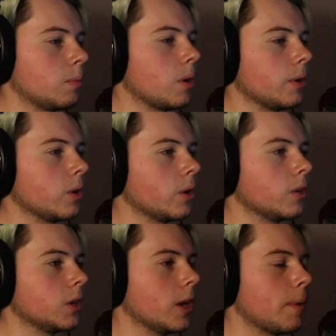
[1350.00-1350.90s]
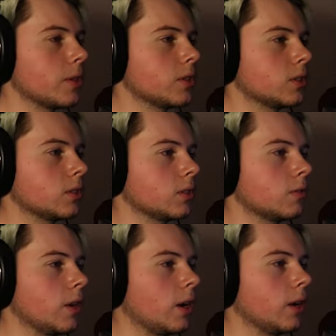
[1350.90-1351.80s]
probably going about this
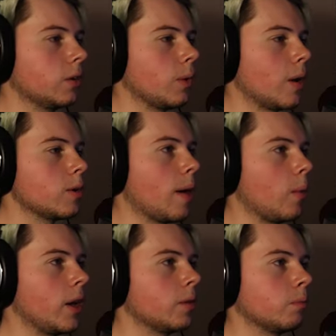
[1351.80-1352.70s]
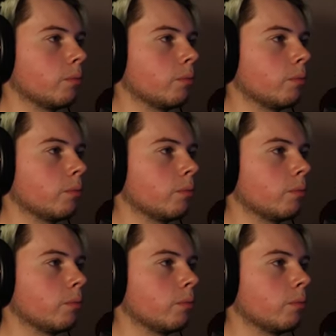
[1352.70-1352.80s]
very roundabout way.